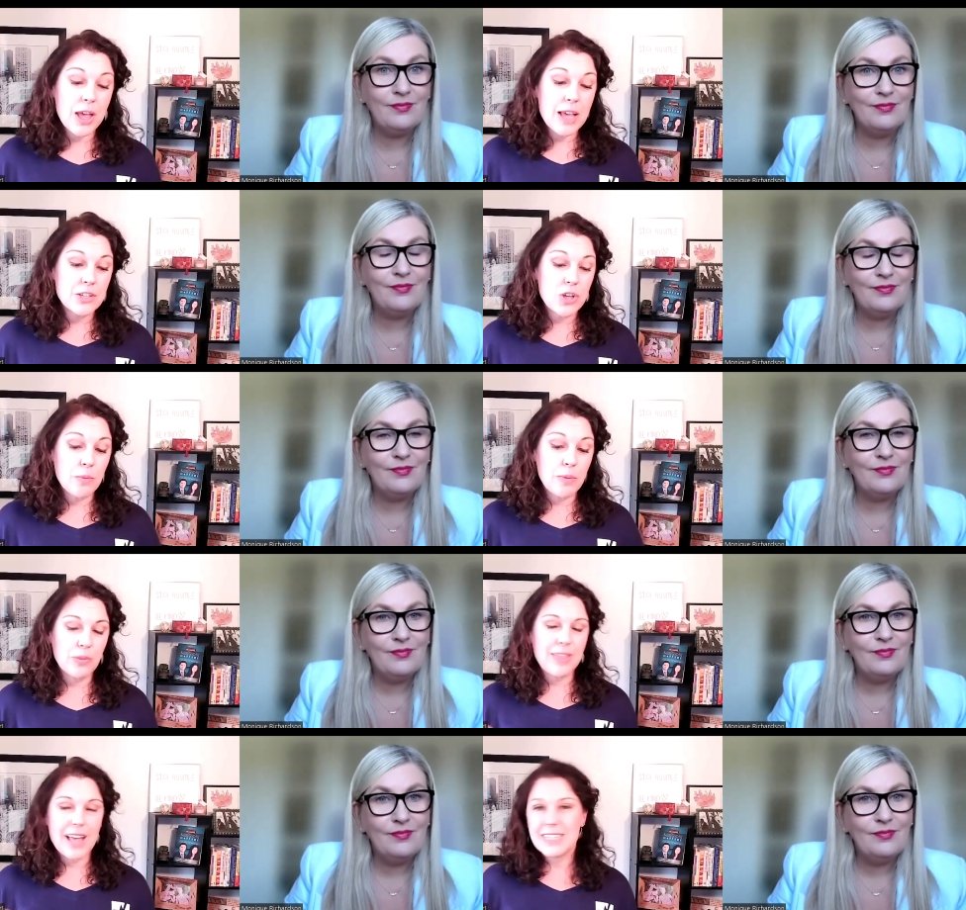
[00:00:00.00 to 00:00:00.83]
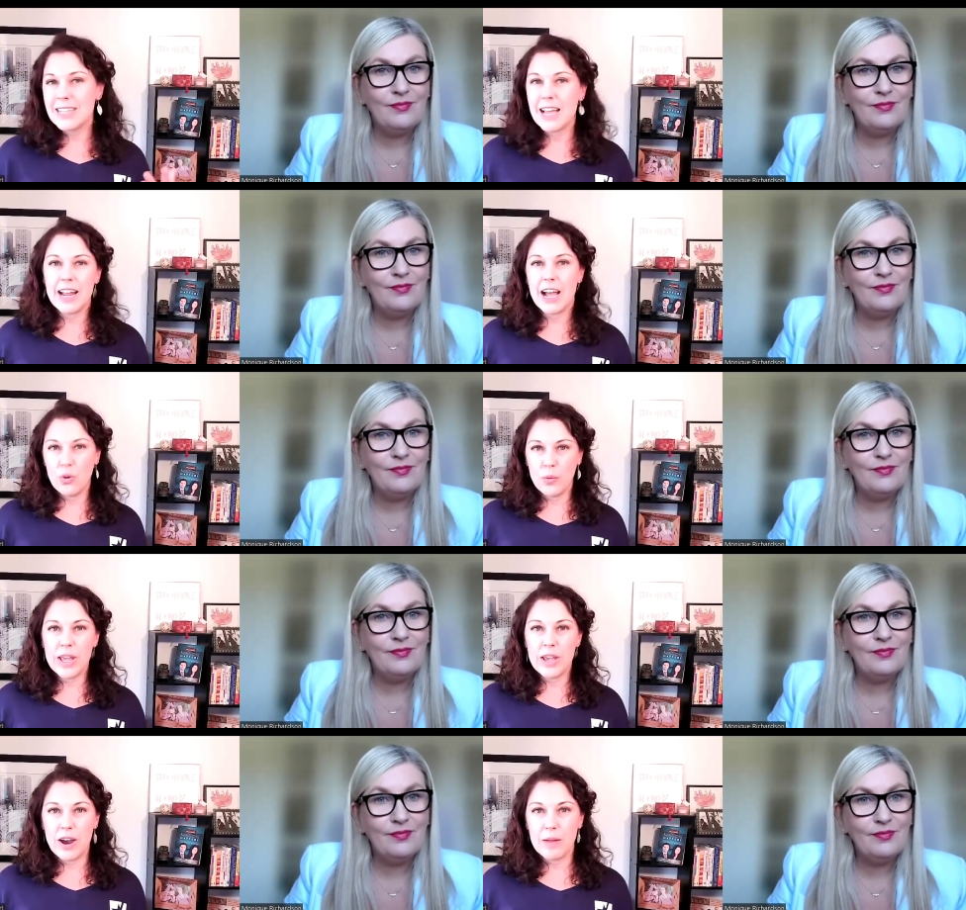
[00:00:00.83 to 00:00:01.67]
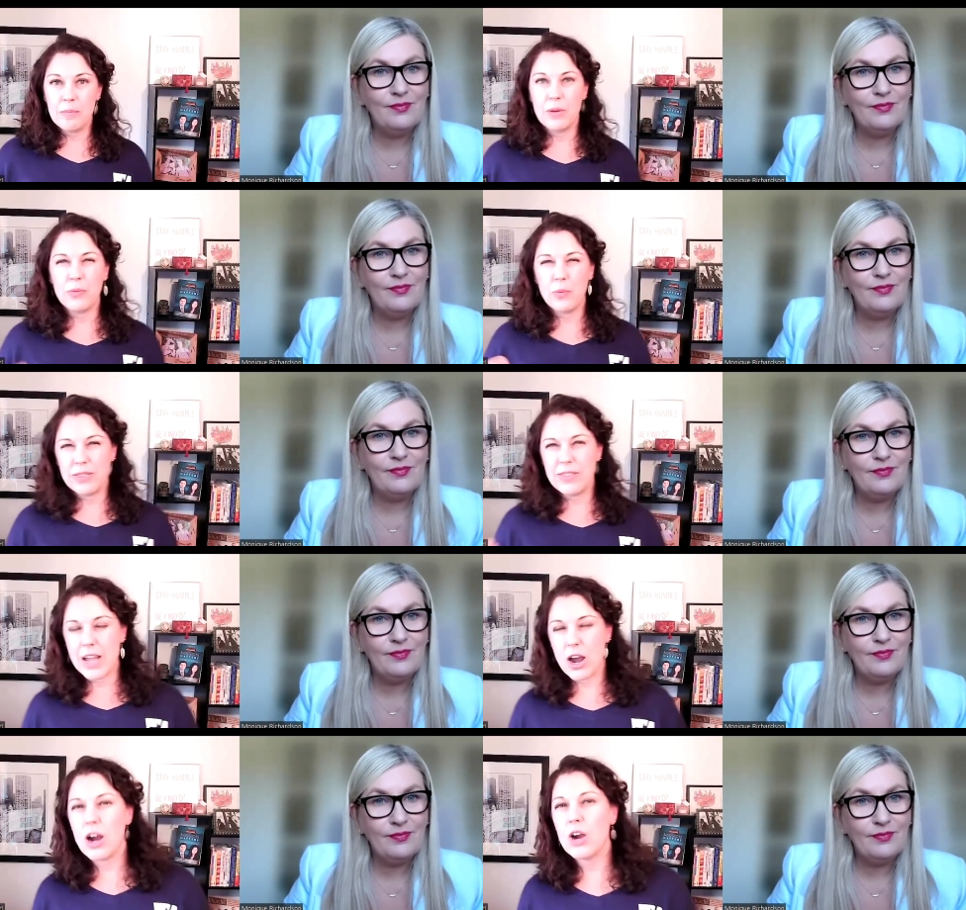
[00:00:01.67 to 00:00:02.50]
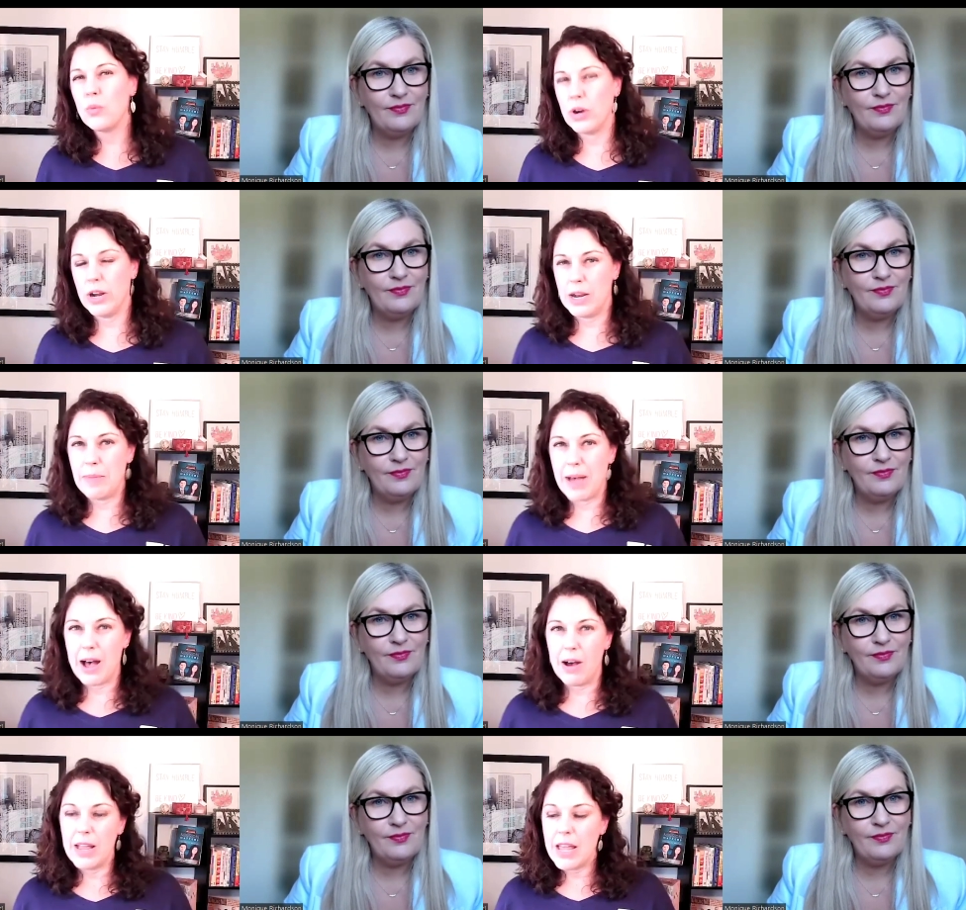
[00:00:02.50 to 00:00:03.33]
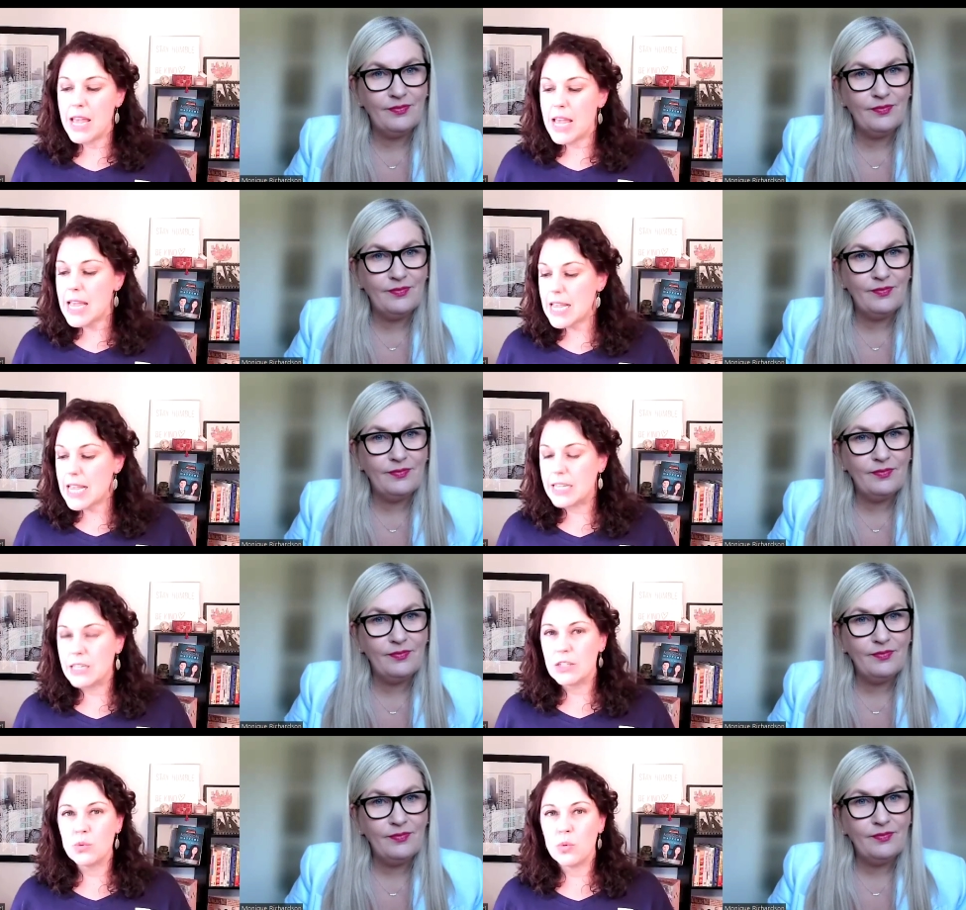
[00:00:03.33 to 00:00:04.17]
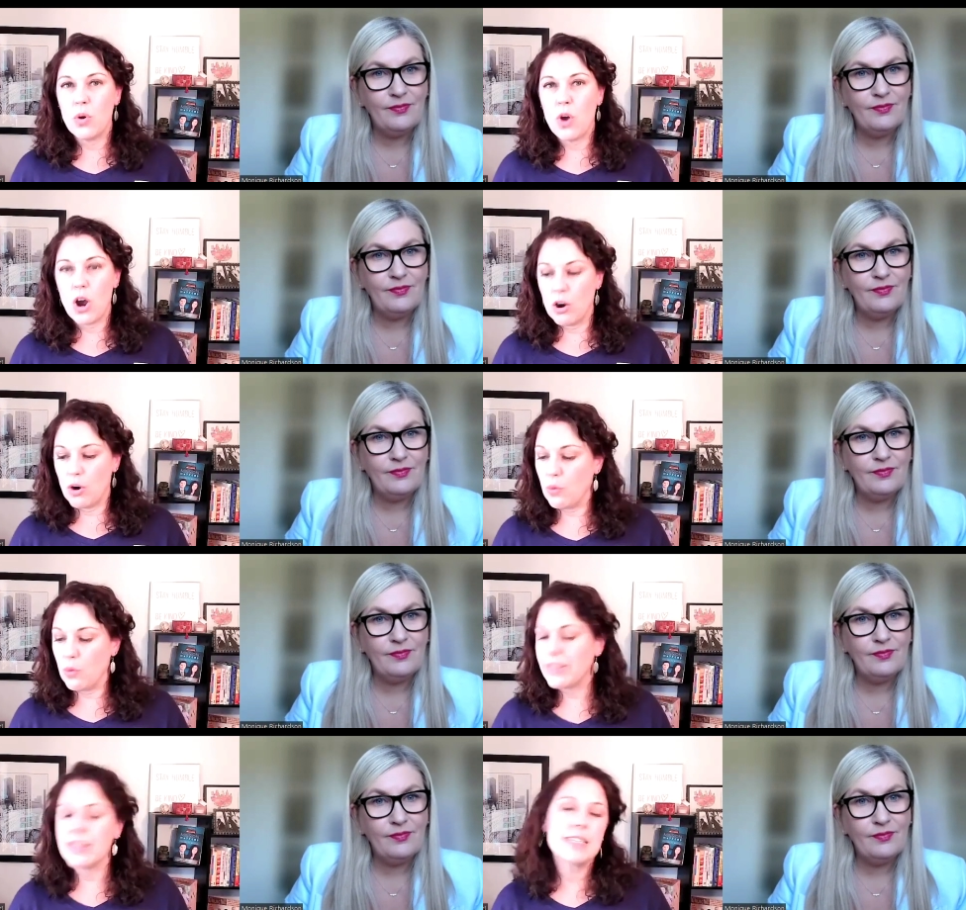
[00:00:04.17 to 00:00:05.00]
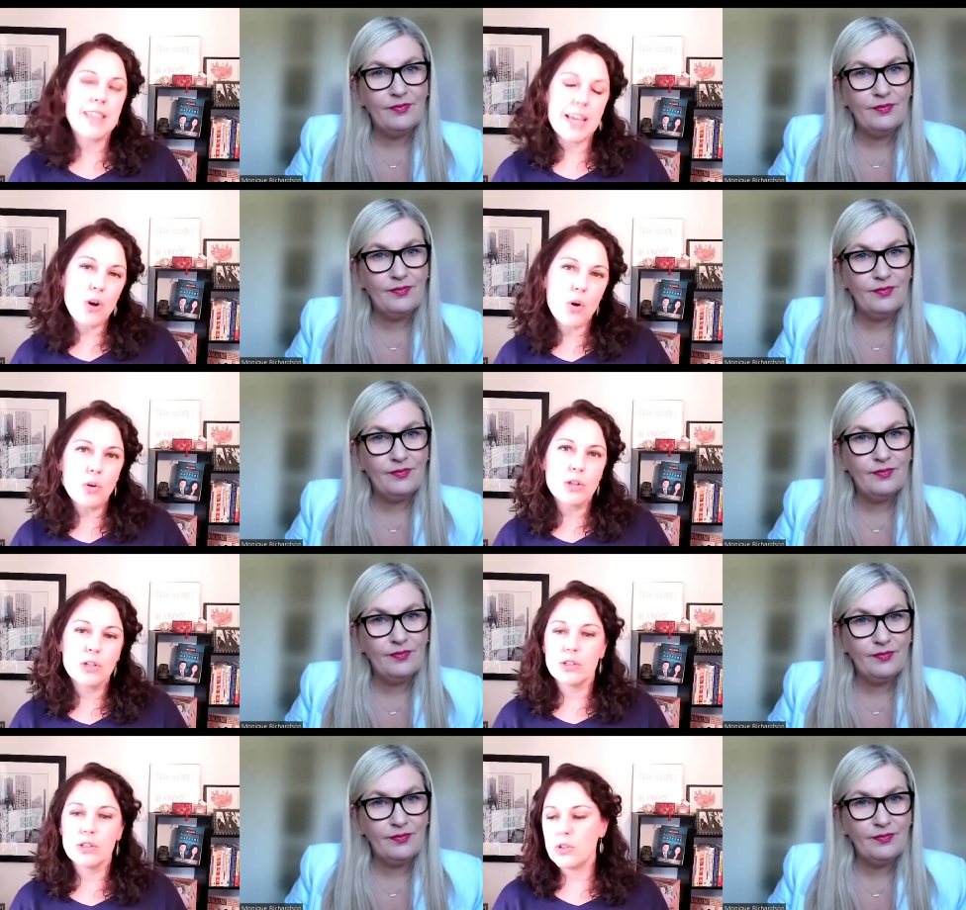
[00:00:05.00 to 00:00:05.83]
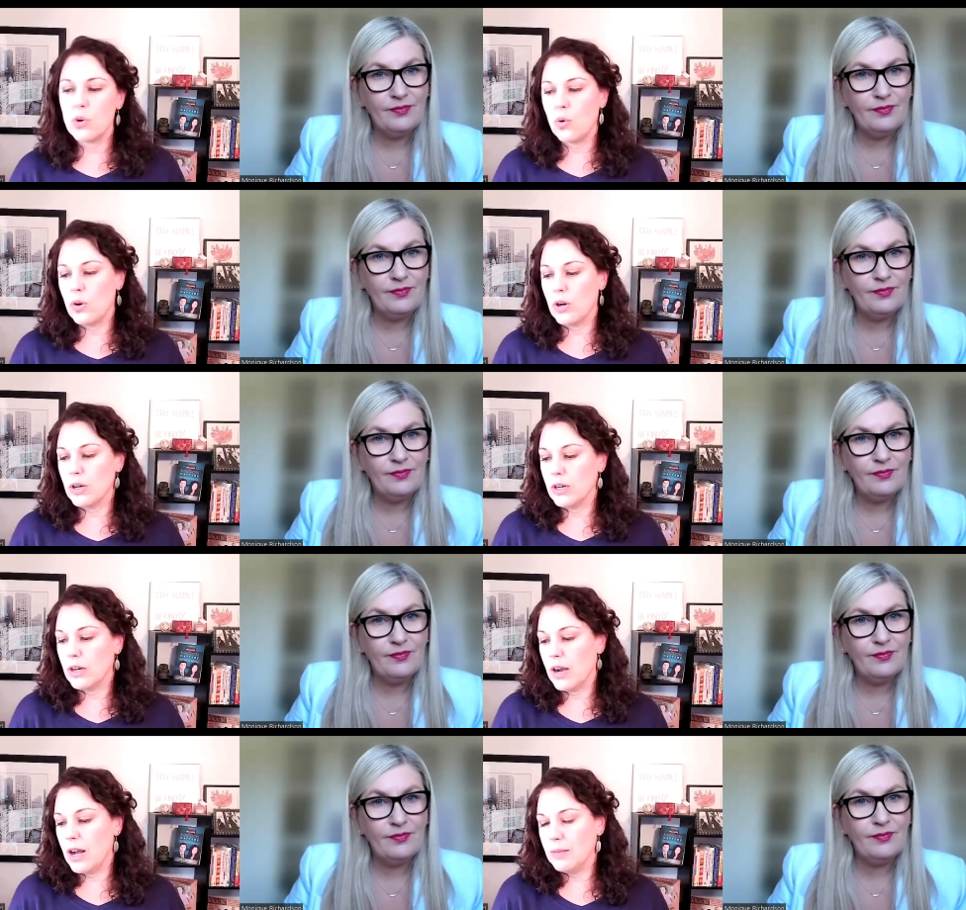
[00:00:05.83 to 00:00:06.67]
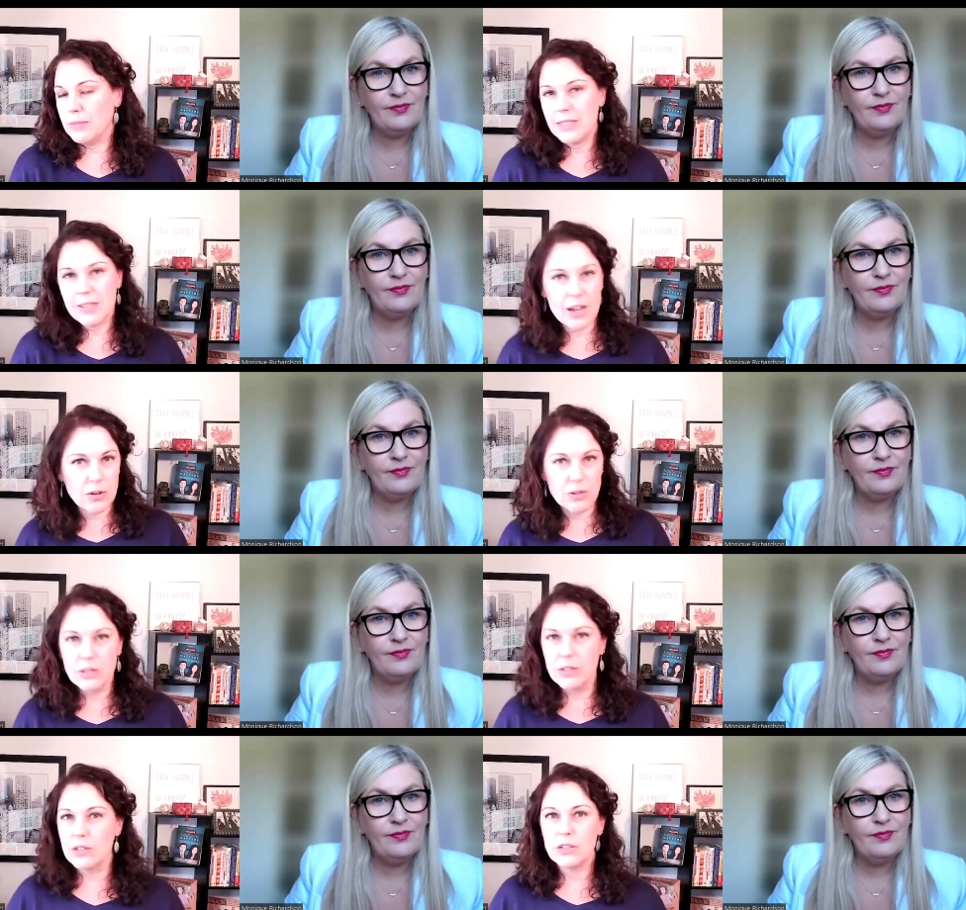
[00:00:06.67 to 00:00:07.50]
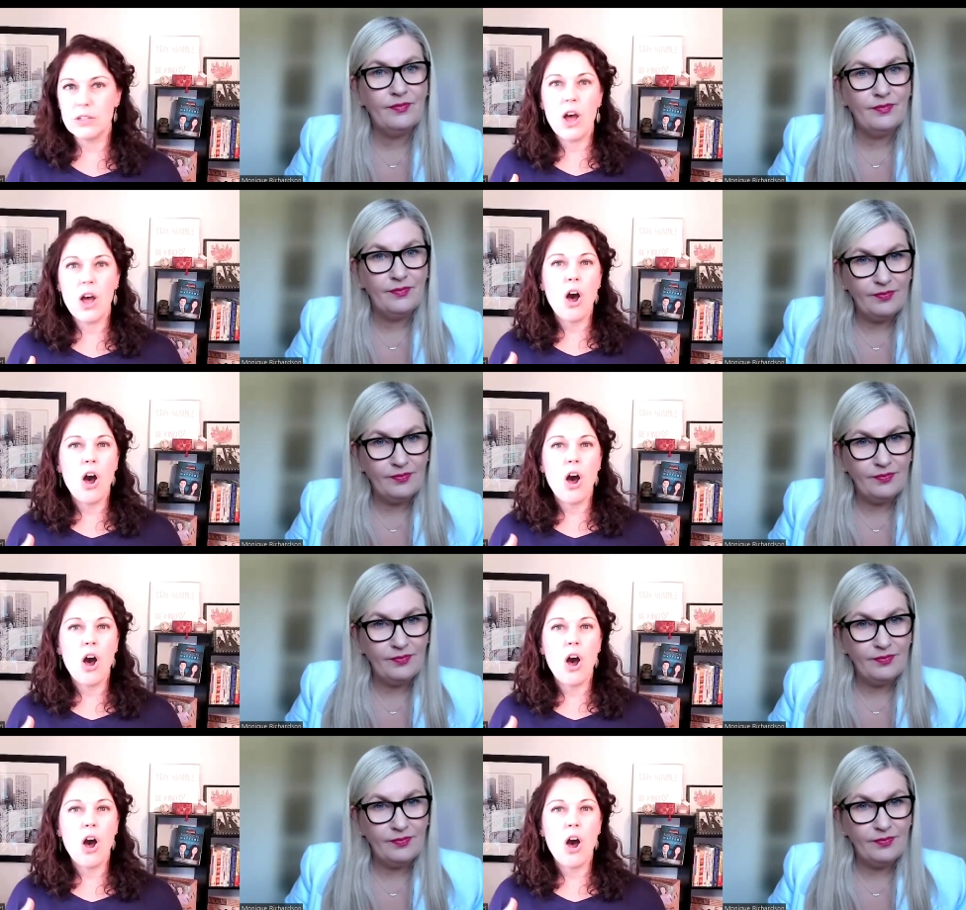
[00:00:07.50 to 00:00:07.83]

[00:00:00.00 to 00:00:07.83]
Speaker 1: So, but that's not how we are. But what they are worried about is are, are what the stakeholders or um, the stockholders